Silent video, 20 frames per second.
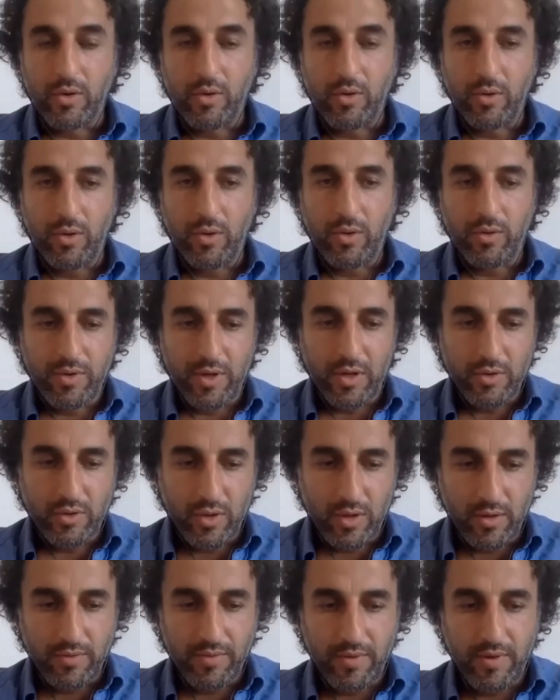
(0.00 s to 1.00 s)
you've touched
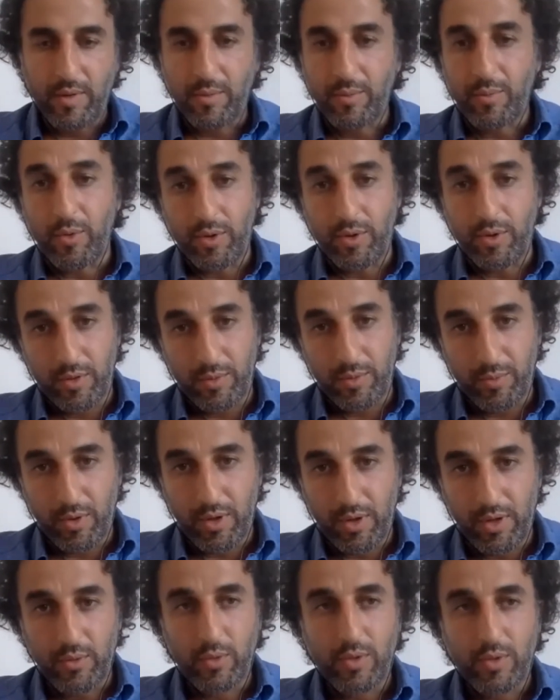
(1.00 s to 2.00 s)
on a very important point,